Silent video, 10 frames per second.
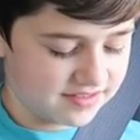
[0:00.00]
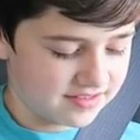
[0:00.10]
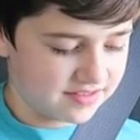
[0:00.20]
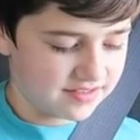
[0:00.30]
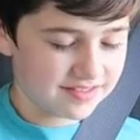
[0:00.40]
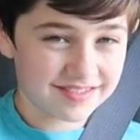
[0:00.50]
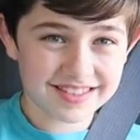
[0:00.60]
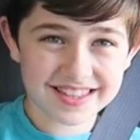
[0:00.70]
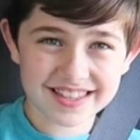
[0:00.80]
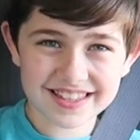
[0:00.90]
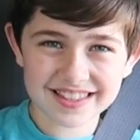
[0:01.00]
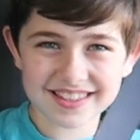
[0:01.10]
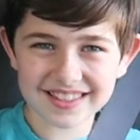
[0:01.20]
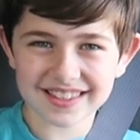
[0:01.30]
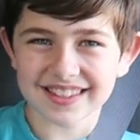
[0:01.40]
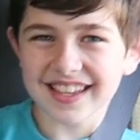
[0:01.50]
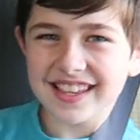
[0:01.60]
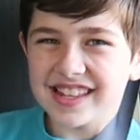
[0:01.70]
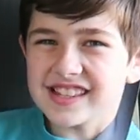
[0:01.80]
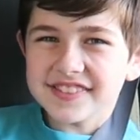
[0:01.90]
Show them what book you got.
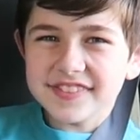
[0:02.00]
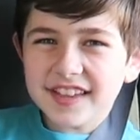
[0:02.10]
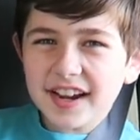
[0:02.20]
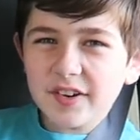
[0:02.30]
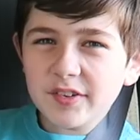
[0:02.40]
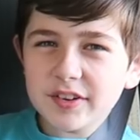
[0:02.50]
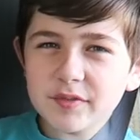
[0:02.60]
Right?